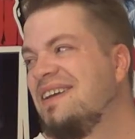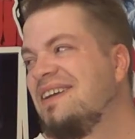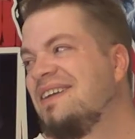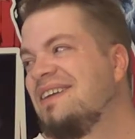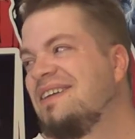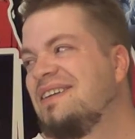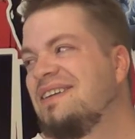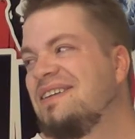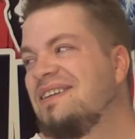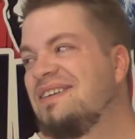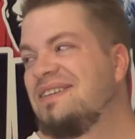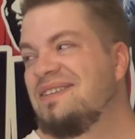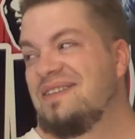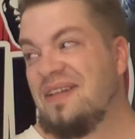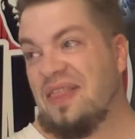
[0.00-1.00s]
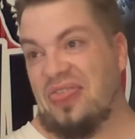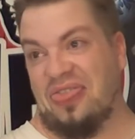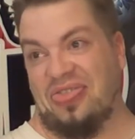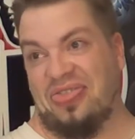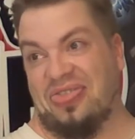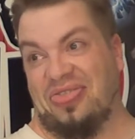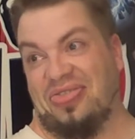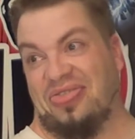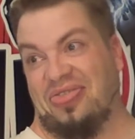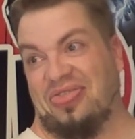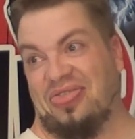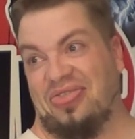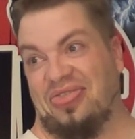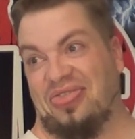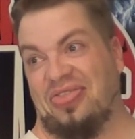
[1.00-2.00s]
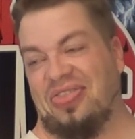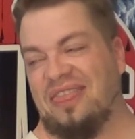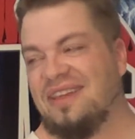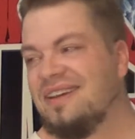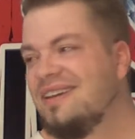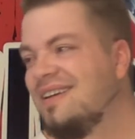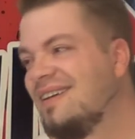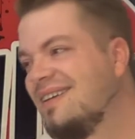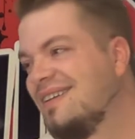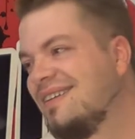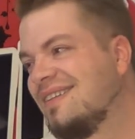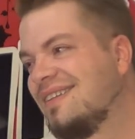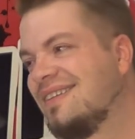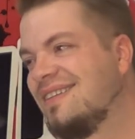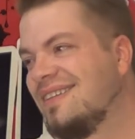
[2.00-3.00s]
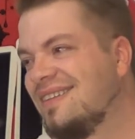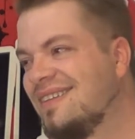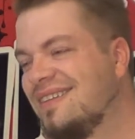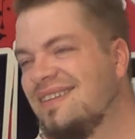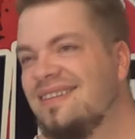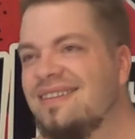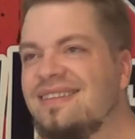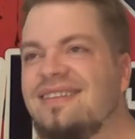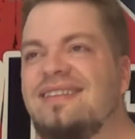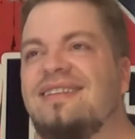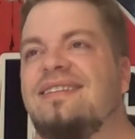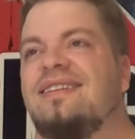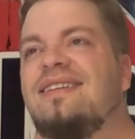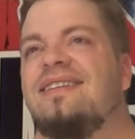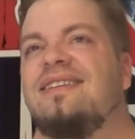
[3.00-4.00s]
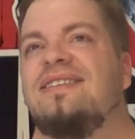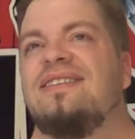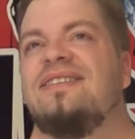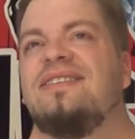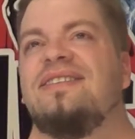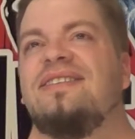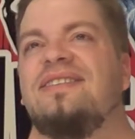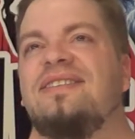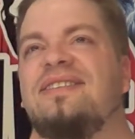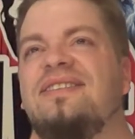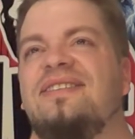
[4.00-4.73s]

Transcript: No words are spoken by the person on screen.